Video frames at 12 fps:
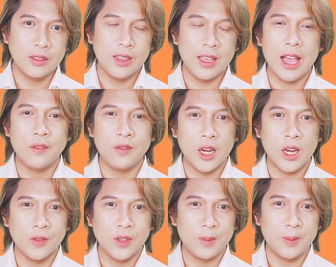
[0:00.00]
You have
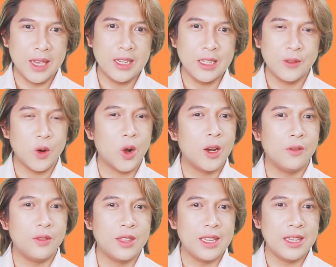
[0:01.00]
enough space for all
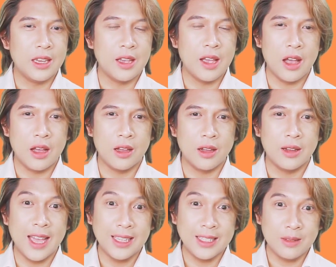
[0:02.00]
of the
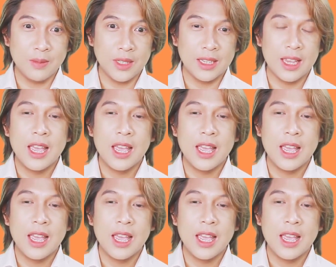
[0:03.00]
items.